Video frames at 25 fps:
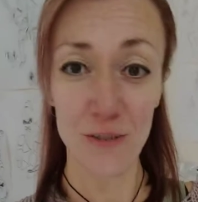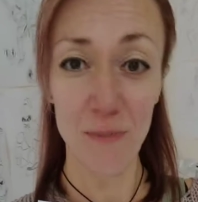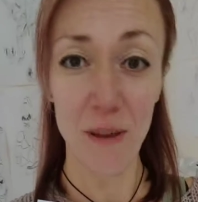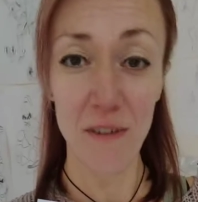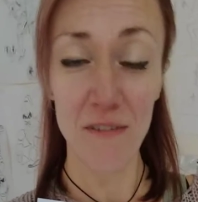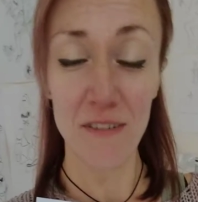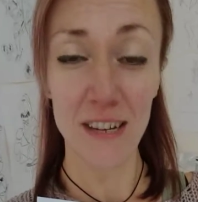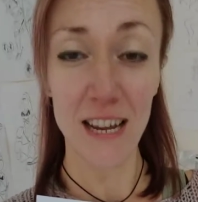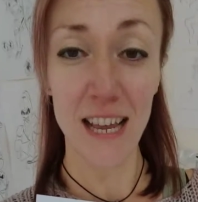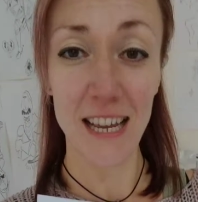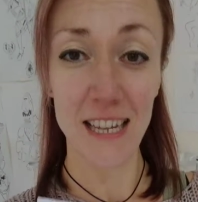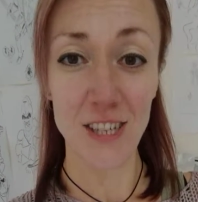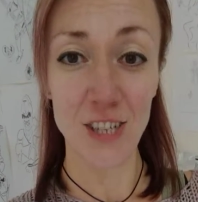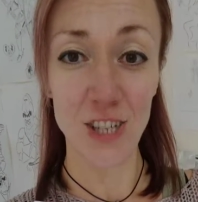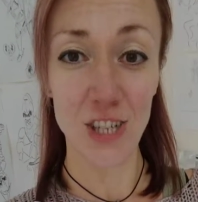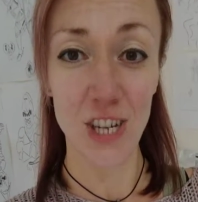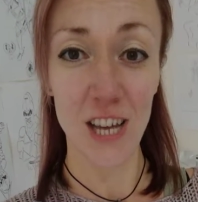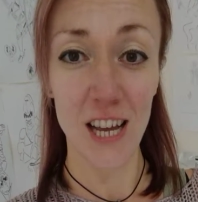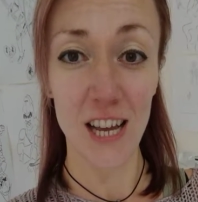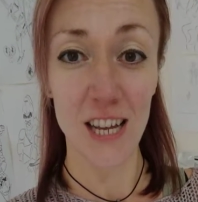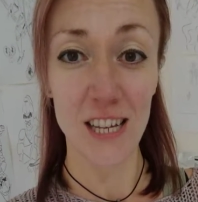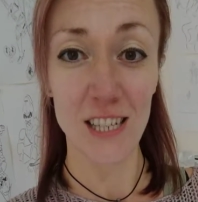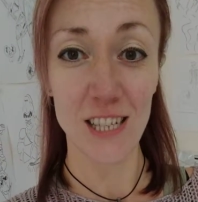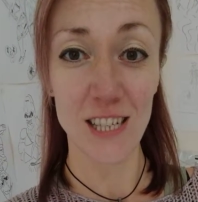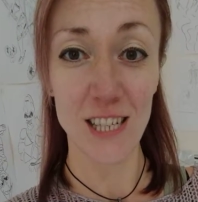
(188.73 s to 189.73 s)
Mother Nature
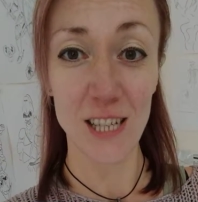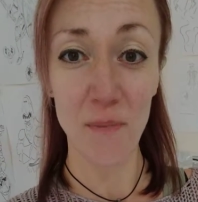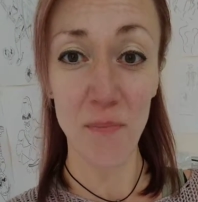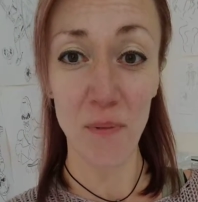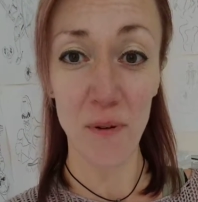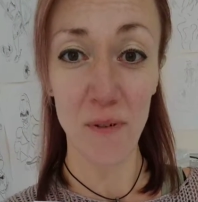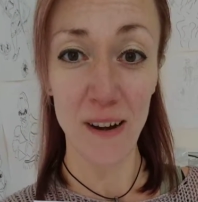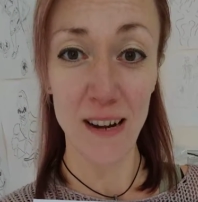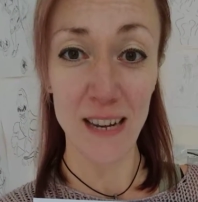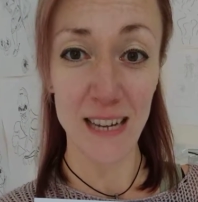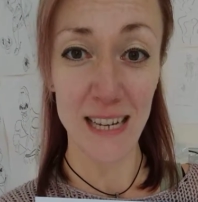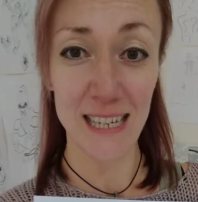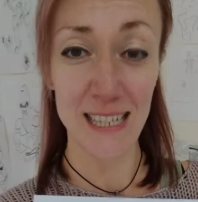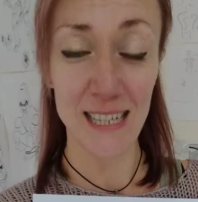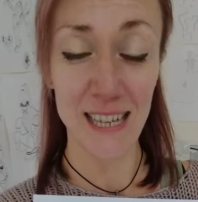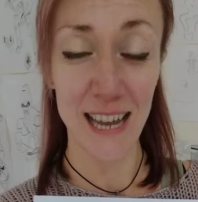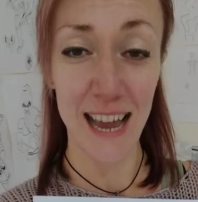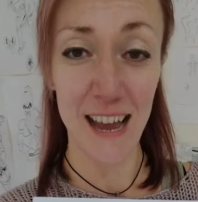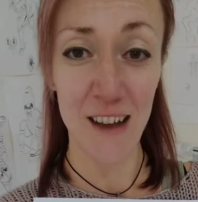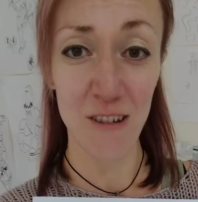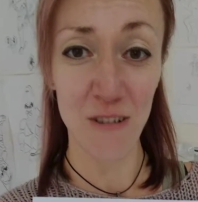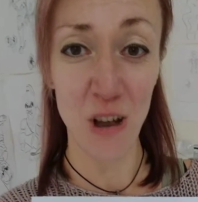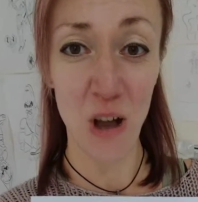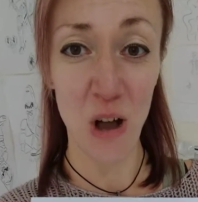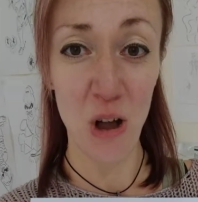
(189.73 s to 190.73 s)
has separated
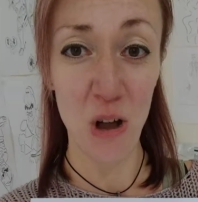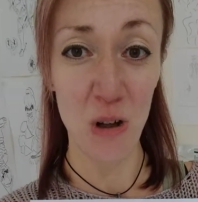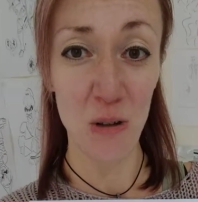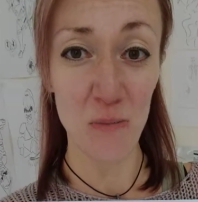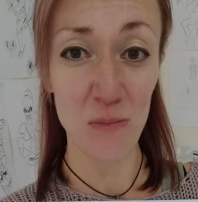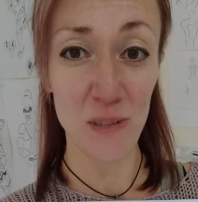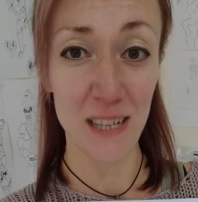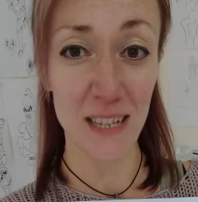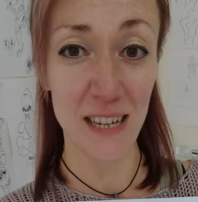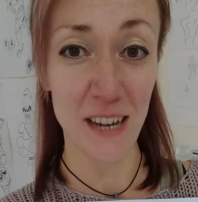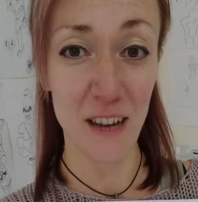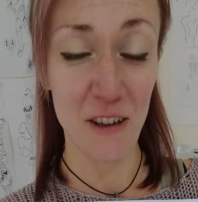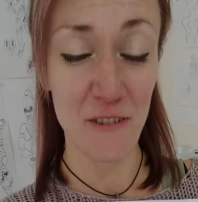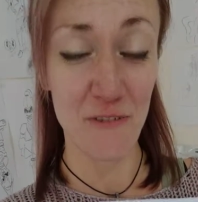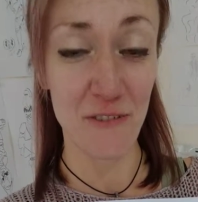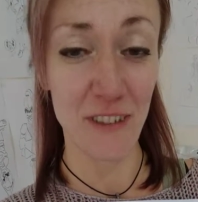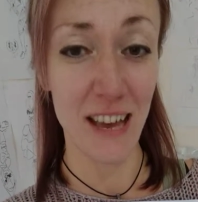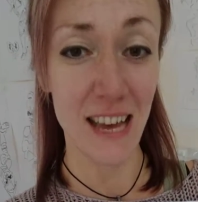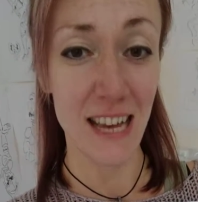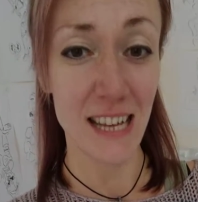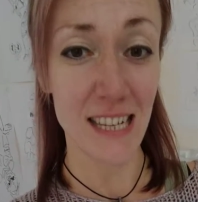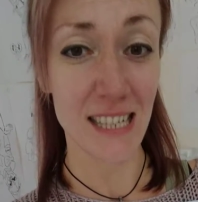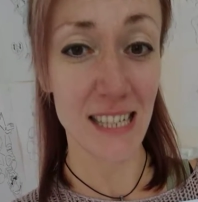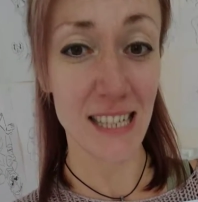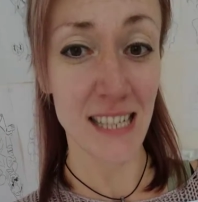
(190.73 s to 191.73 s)
our carbs and our
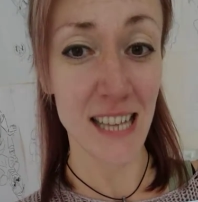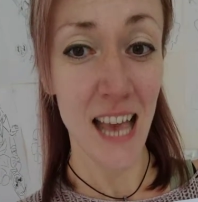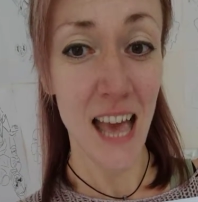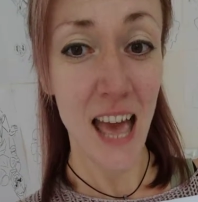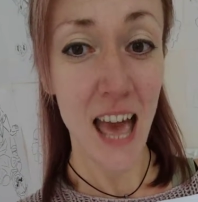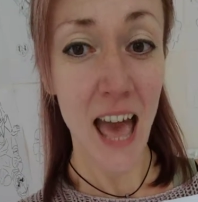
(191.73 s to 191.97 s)
fats,